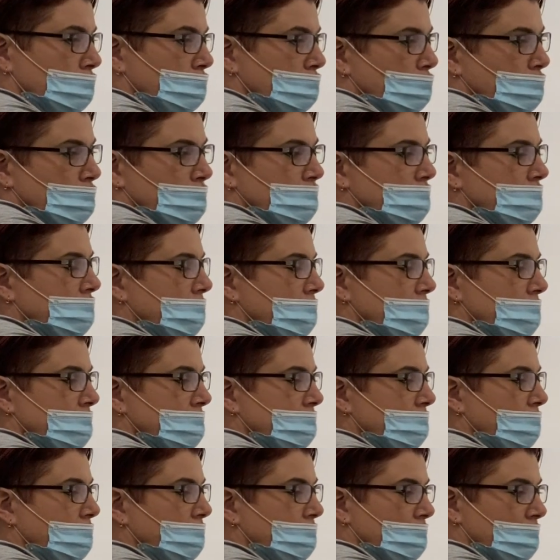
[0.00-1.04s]
we'll say
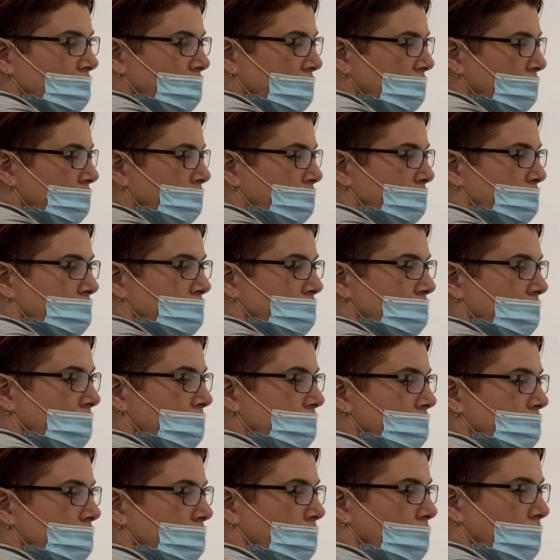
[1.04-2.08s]

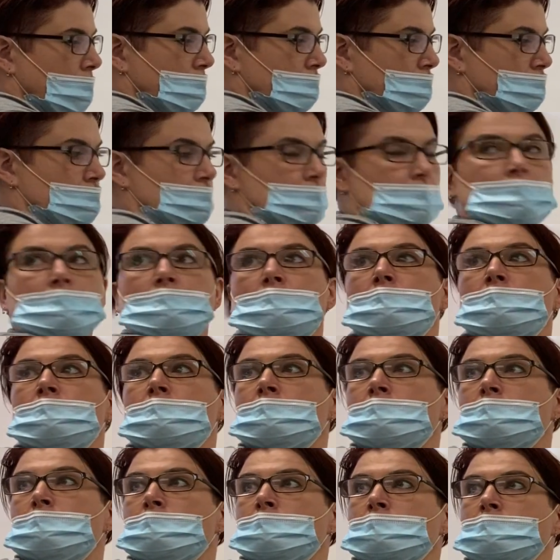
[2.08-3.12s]
75% oxygen,
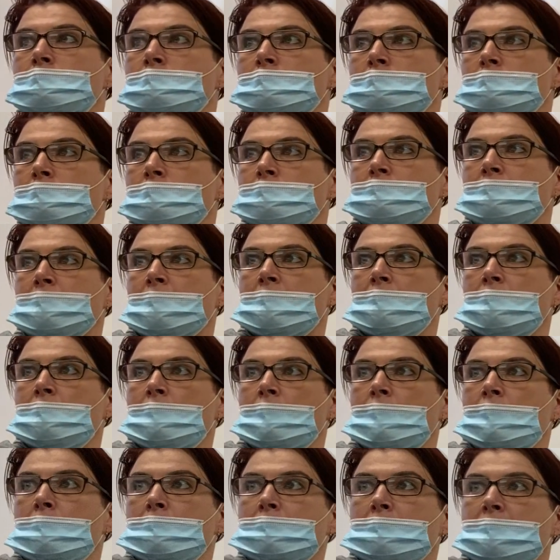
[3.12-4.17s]
right?
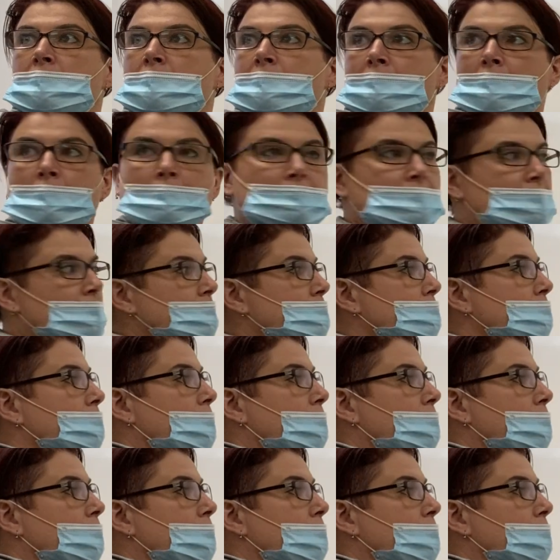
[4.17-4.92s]
But now because the